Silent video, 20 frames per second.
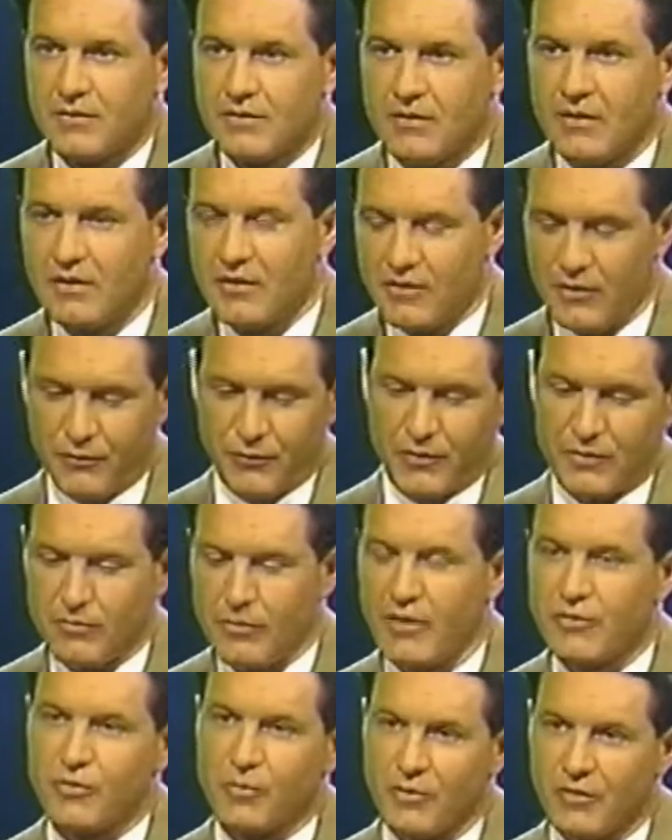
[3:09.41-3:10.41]
A different
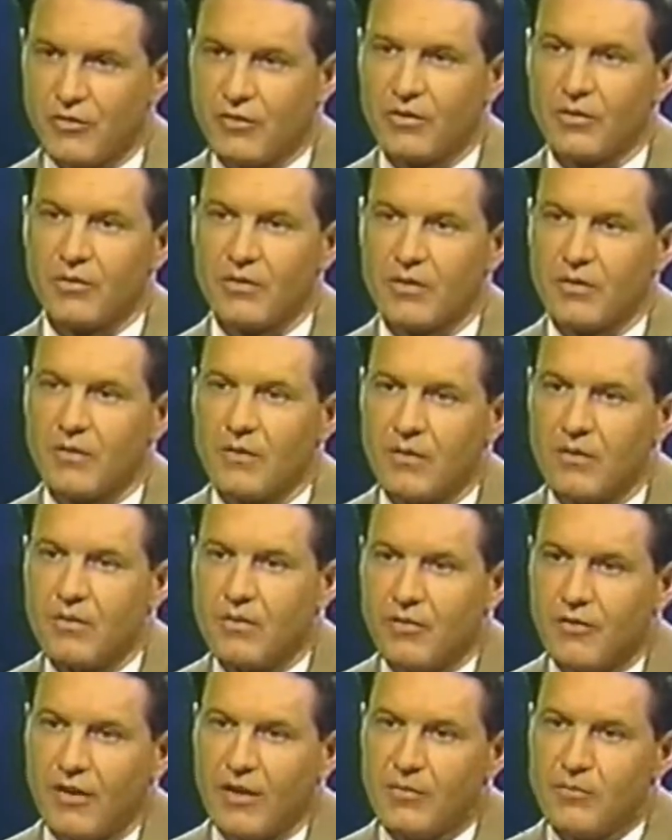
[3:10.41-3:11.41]
measure, but still
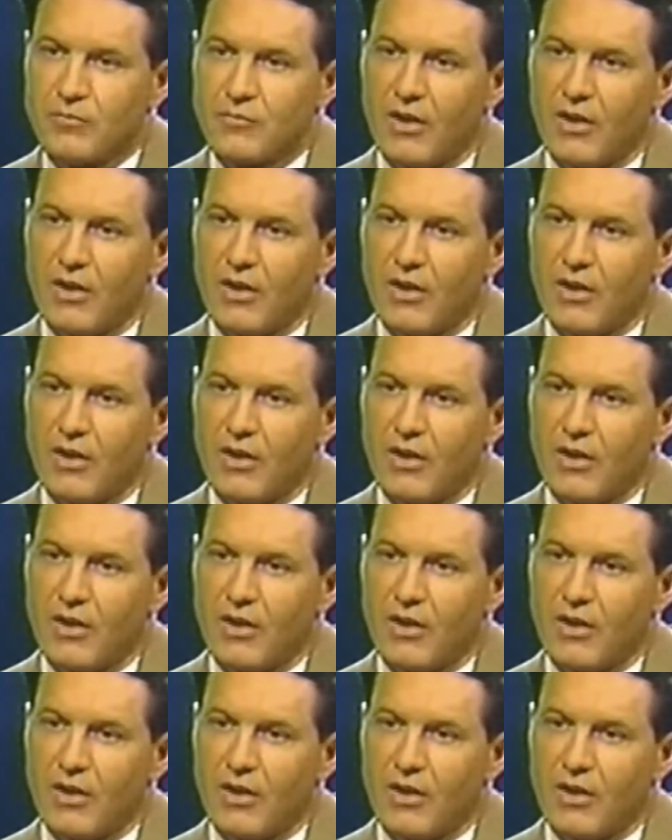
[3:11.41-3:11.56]
same